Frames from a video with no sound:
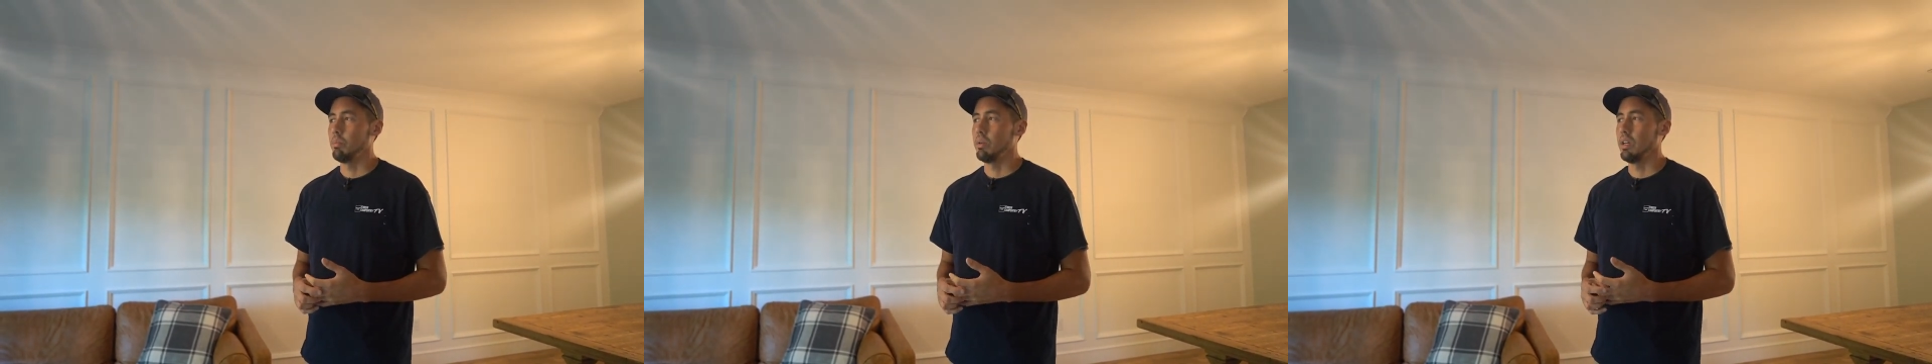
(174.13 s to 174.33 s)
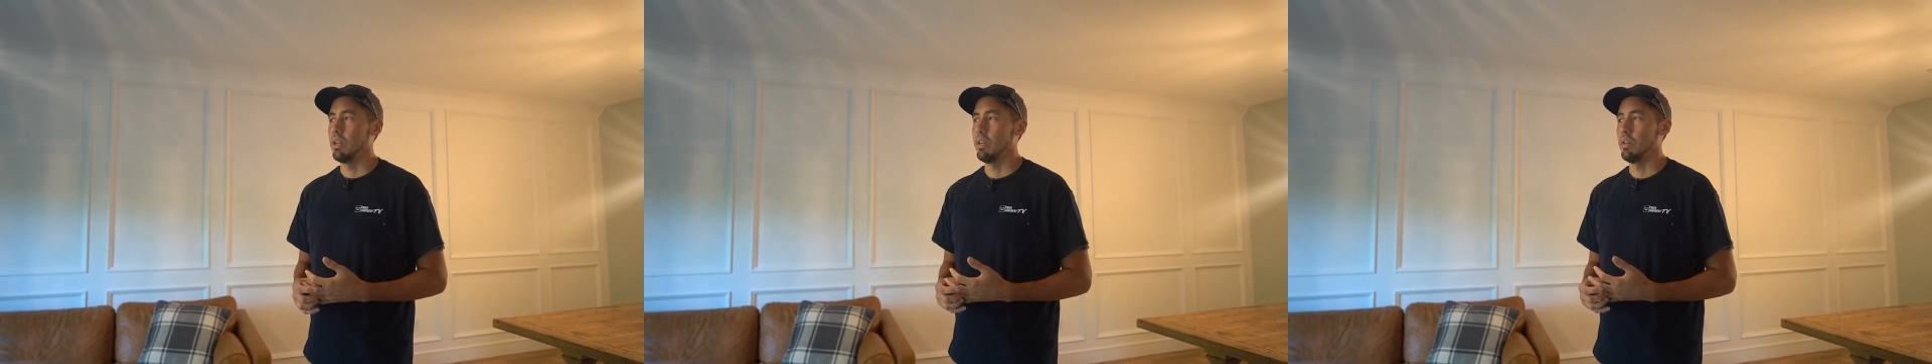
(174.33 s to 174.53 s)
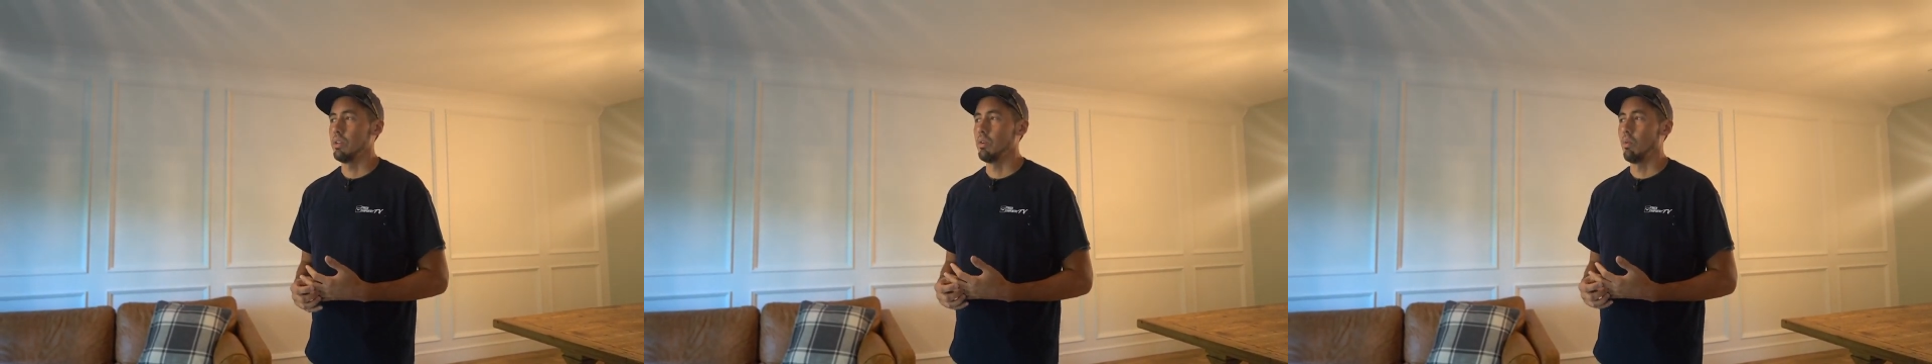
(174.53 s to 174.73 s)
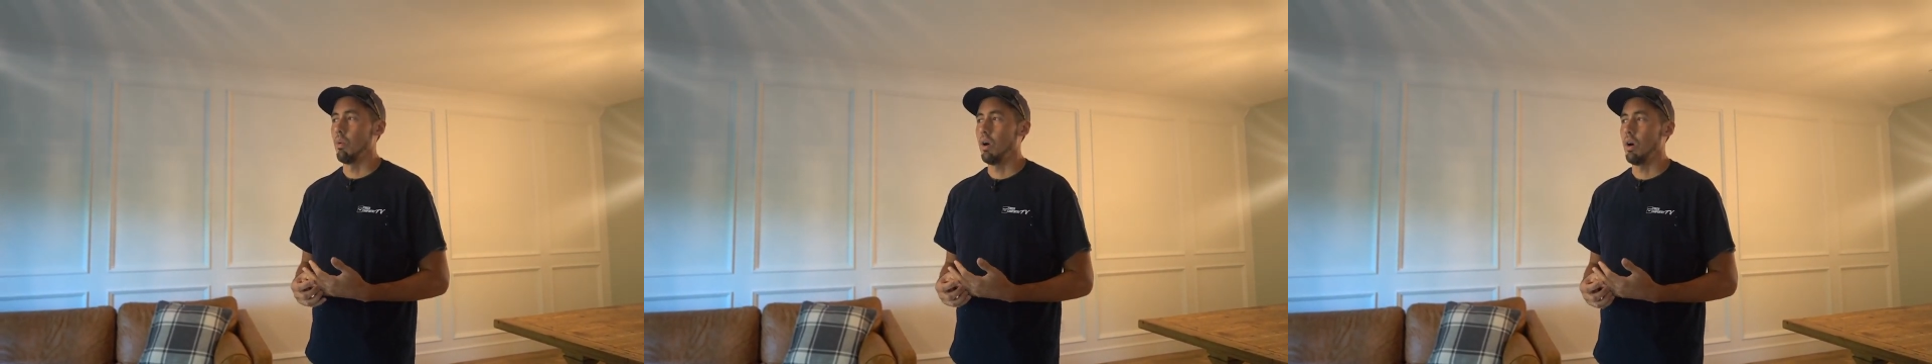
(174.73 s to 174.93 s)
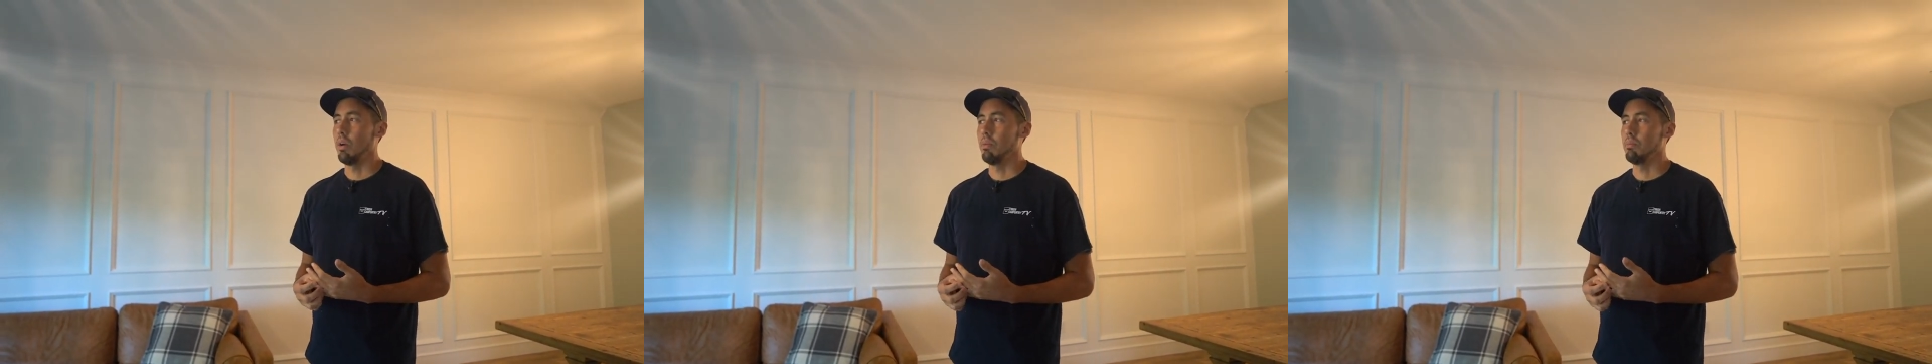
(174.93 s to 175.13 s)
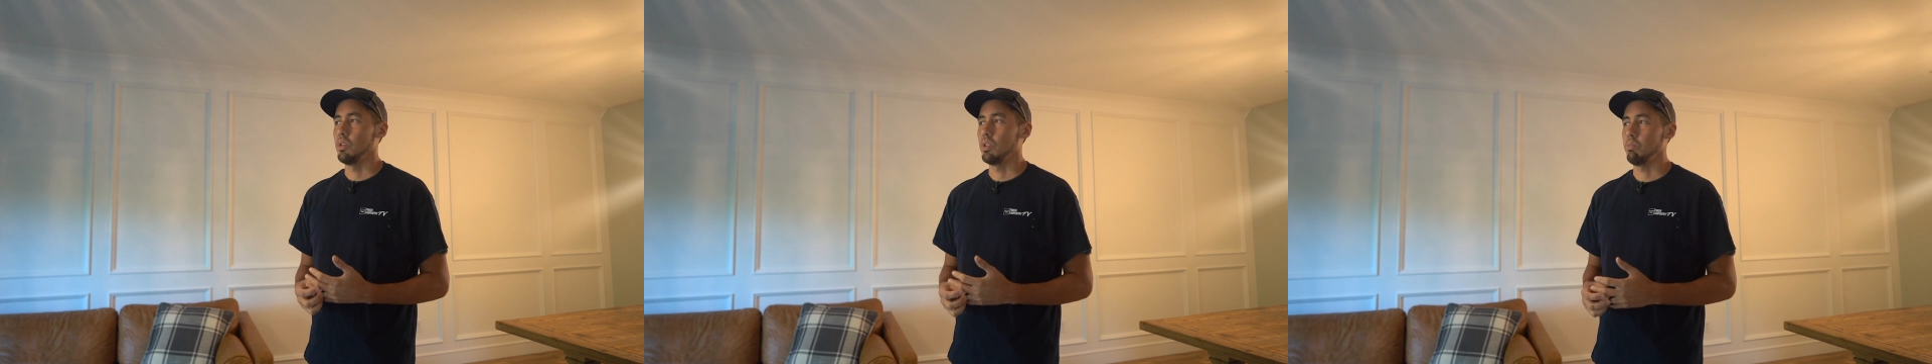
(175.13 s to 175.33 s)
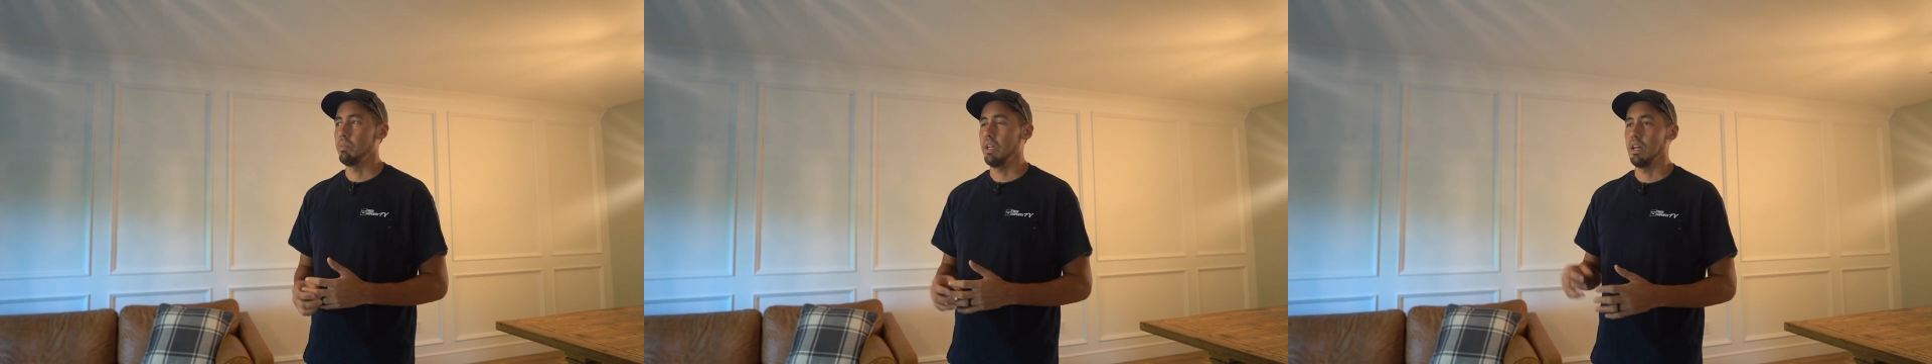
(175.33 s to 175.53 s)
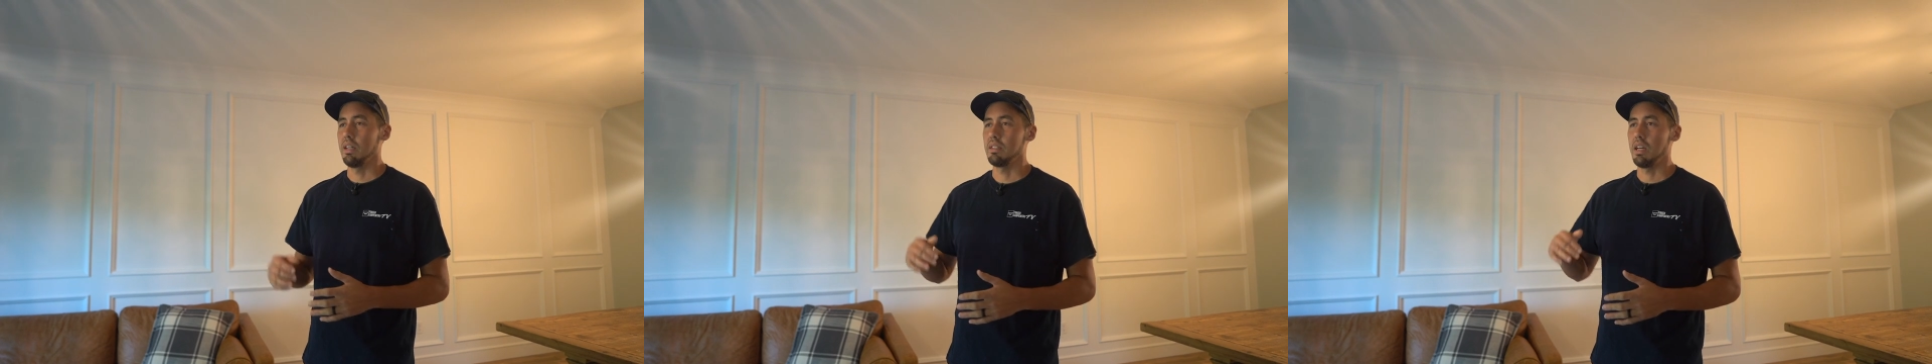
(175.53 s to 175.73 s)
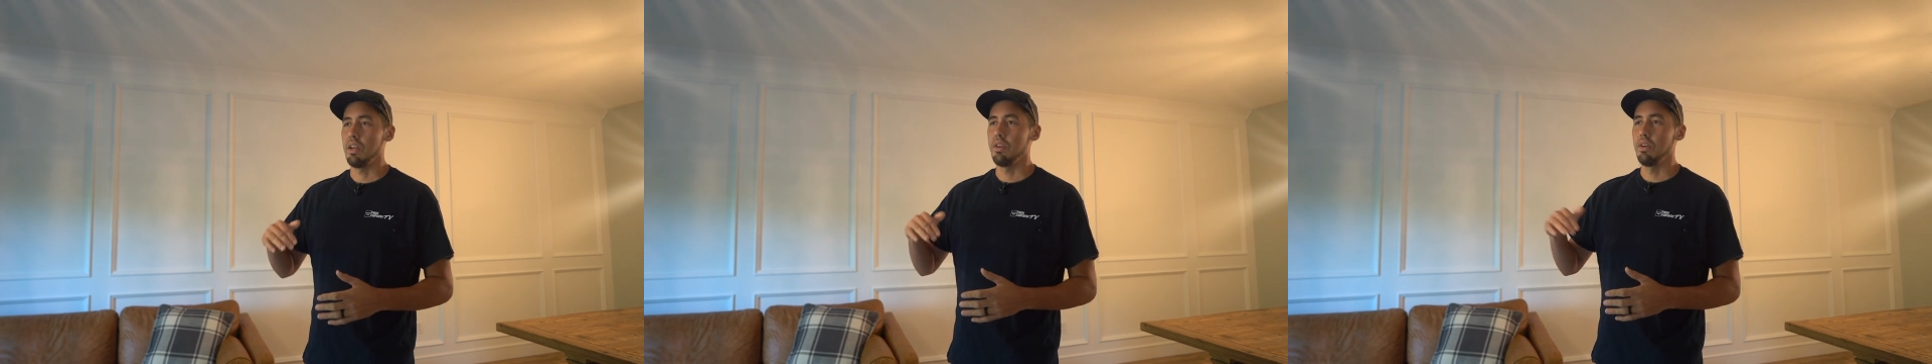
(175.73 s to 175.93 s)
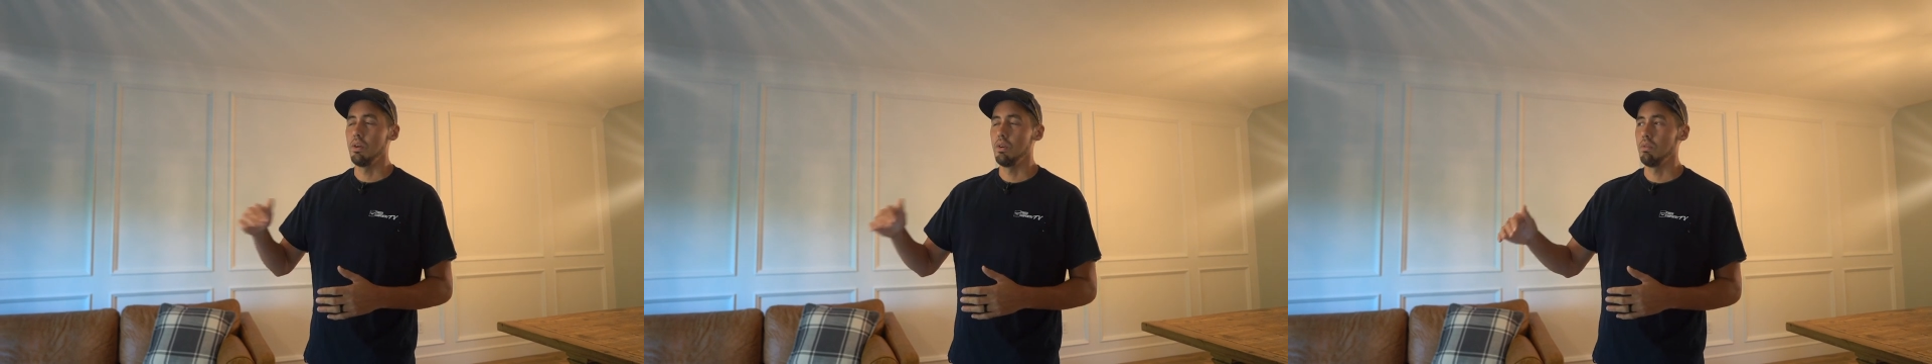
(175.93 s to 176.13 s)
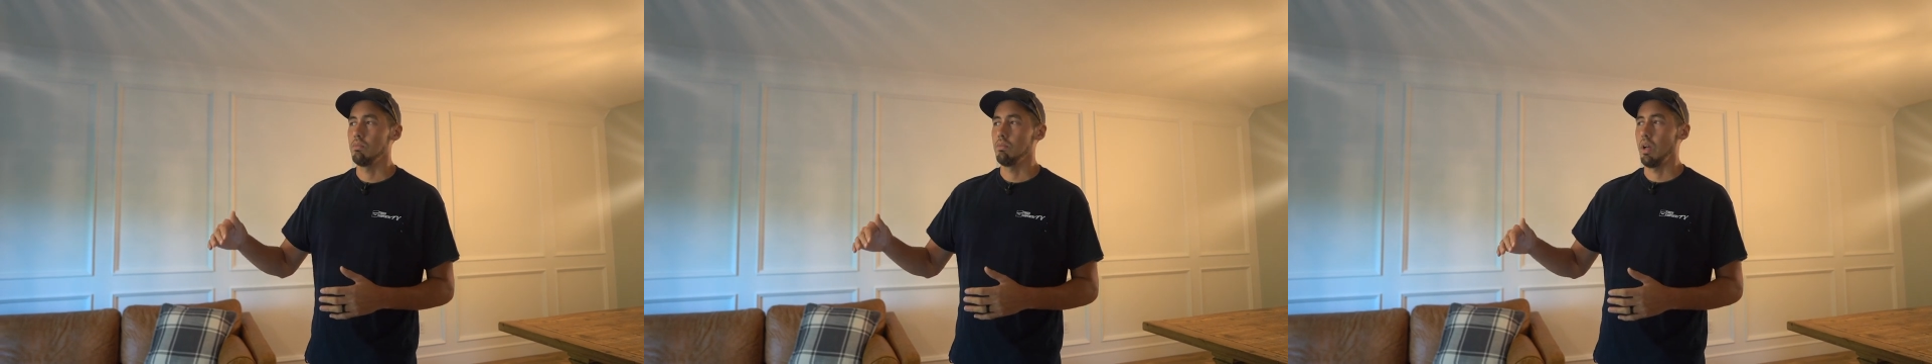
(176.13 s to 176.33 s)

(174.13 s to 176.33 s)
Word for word: bit in DeWalt just because I knew,